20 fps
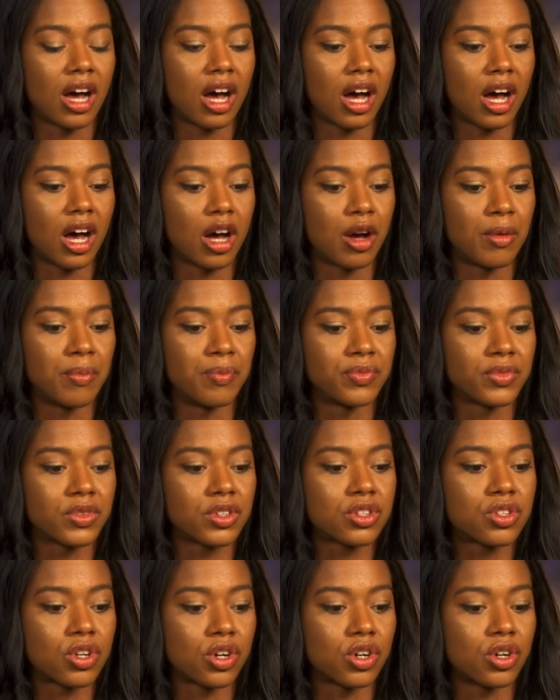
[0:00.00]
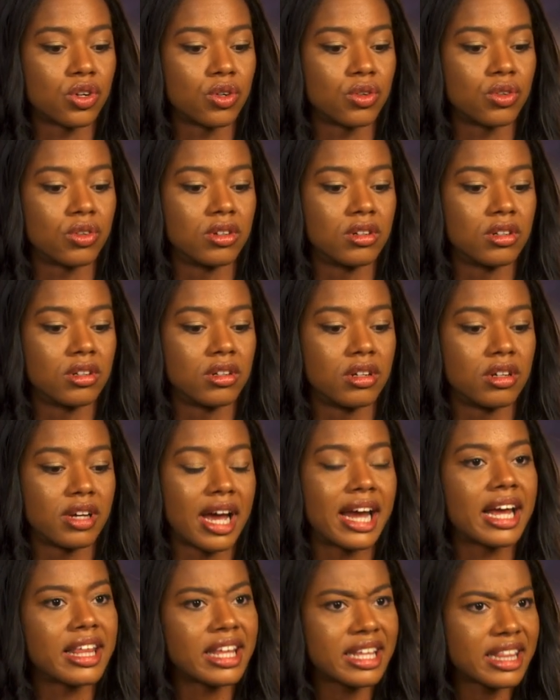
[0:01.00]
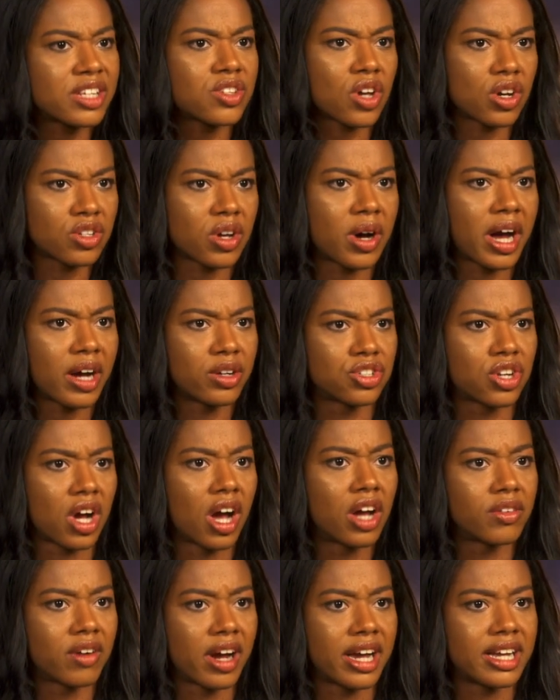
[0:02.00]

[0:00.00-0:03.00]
And I think that's also how John